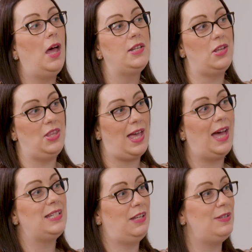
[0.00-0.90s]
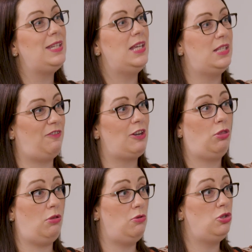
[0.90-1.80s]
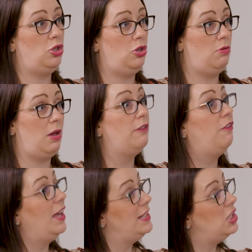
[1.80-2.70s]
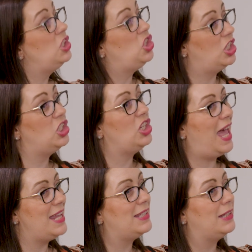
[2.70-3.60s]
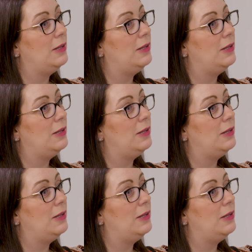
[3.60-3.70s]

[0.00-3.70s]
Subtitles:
I don't think that activity is fed through to advisors just yet,